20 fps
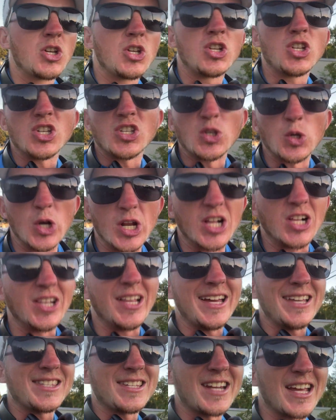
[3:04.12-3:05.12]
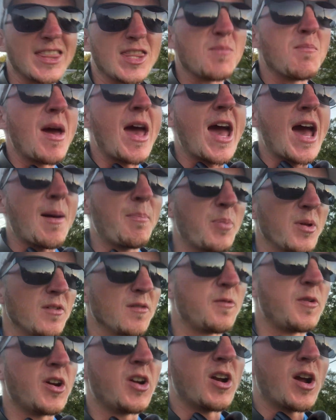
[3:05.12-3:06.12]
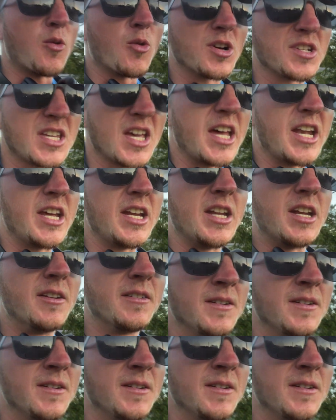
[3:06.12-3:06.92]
just sort of glancing at the map and figuring out where it's headed, and